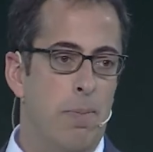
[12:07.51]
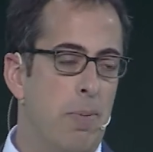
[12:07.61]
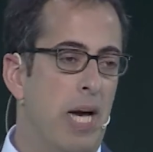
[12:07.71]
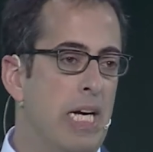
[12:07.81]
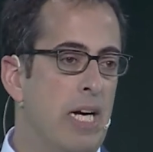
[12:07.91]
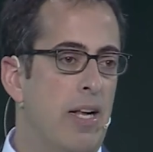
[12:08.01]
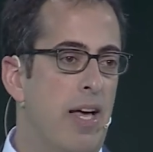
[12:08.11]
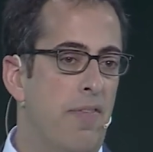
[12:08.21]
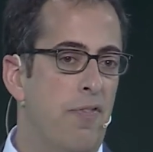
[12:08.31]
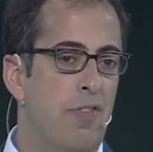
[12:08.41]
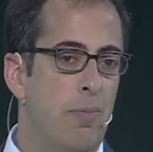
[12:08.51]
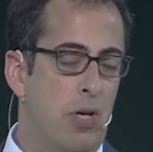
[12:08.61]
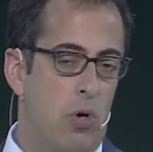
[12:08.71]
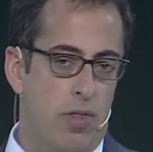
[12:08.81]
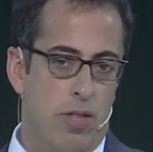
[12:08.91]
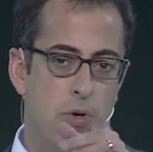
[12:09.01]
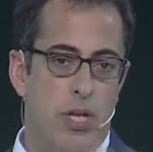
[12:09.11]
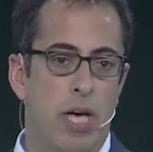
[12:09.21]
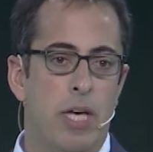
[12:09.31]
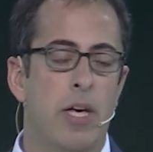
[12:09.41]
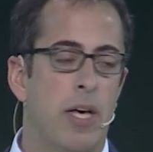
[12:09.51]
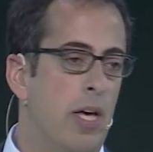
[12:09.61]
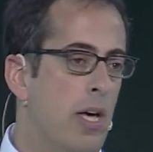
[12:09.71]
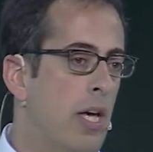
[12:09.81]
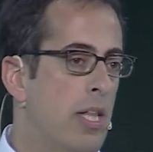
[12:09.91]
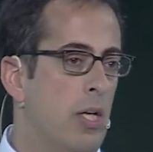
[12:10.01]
brake left because it's going to uh, hit